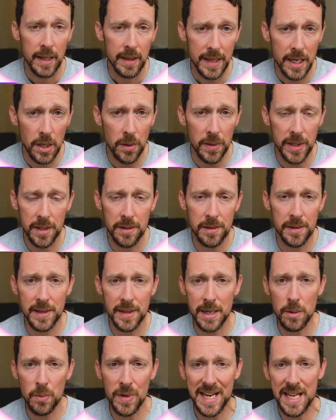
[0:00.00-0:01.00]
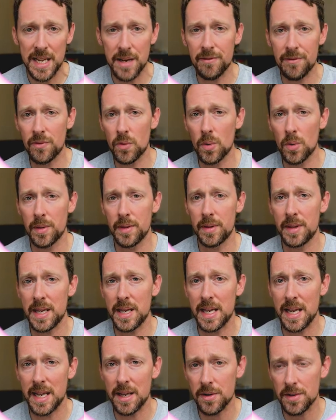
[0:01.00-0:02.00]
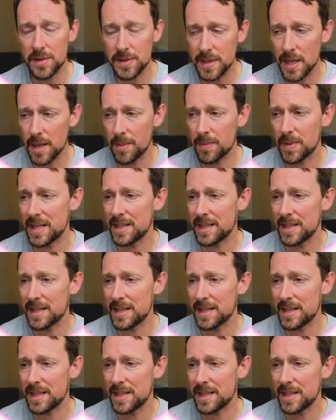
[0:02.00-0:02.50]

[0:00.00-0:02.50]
The only other thing we need for the intercept